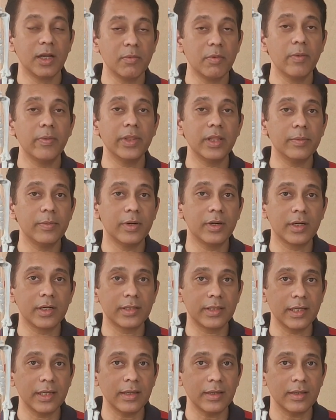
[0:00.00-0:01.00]
Remember the
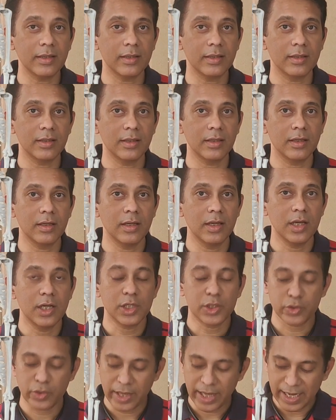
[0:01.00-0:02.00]
burger thing?
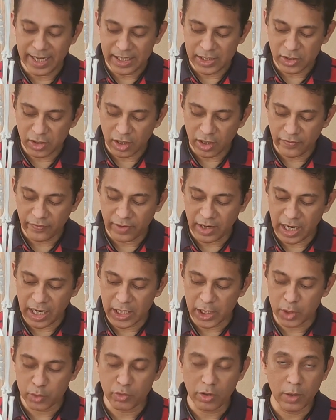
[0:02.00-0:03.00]
So any sort of
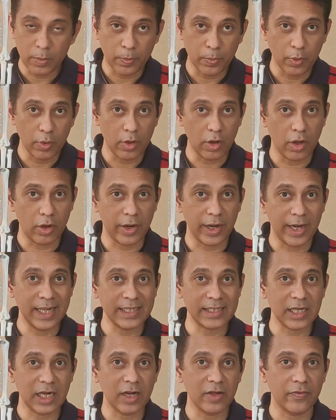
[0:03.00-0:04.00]
untoward pull on
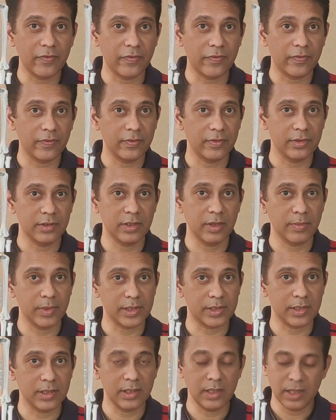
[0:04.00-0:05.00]
any side of the
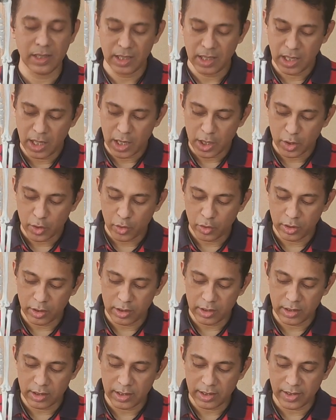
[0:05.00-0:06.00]
muscle
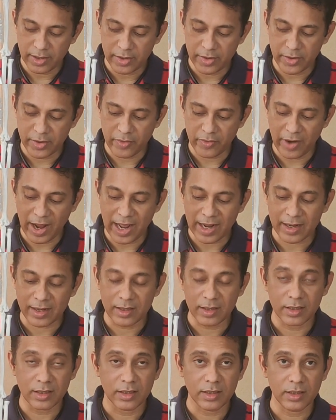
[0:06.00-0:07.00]
could
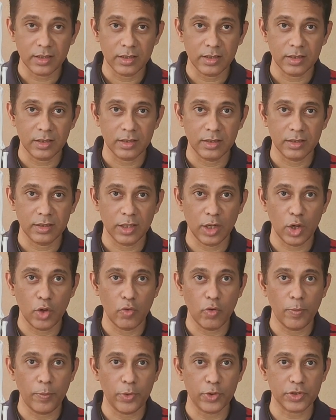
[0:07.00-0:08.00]
track the
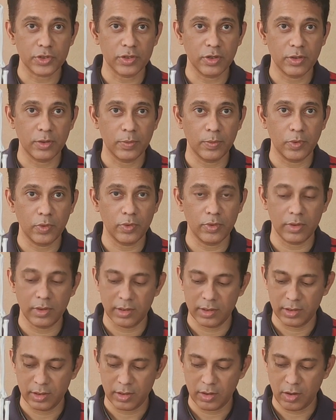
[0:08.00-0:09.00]
lower portion of the bone
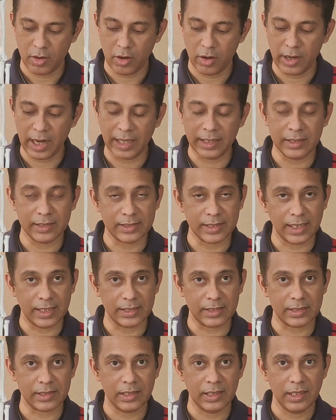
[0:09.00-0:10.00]
on either
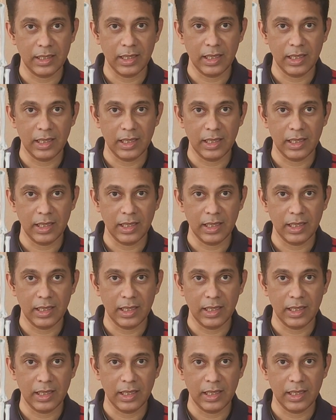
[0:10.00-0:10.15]
sides.